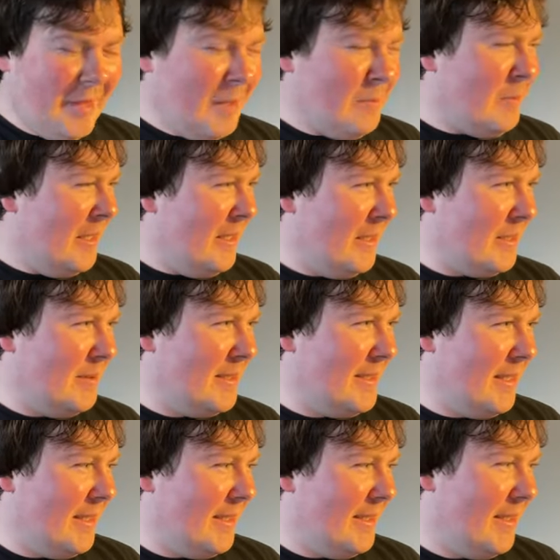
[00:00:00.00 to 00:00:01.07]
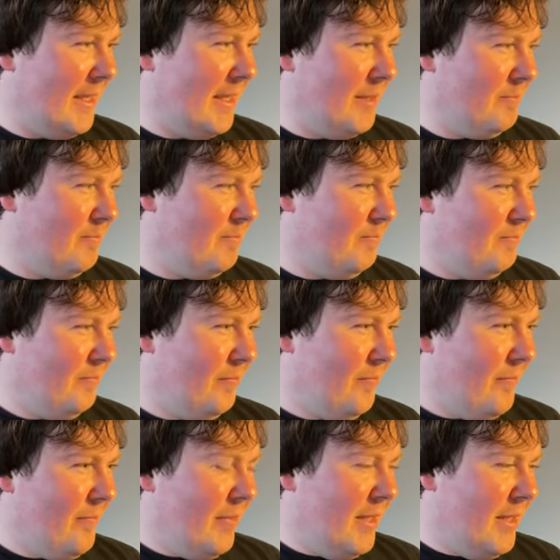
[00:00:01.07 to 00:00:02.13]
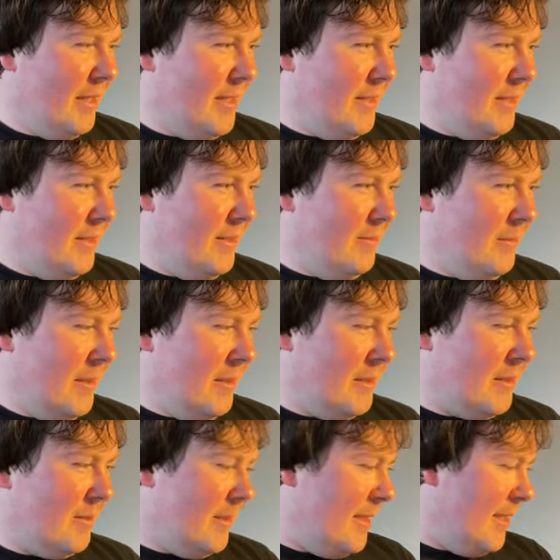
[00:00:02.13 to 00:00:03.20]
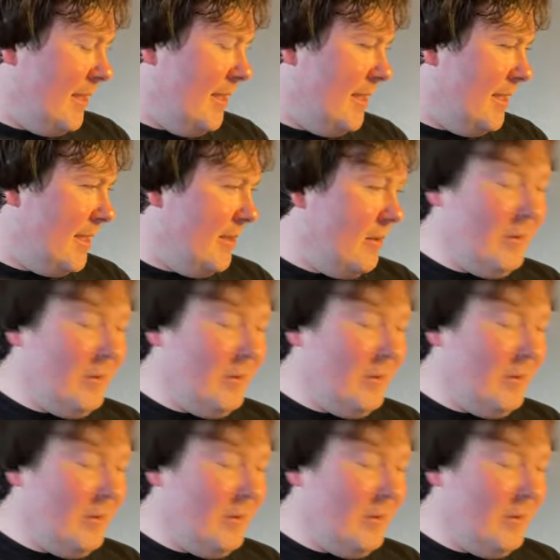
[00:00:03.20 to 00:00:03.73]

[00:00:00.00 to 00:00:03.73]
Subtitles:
what else was there? What else was nice to see?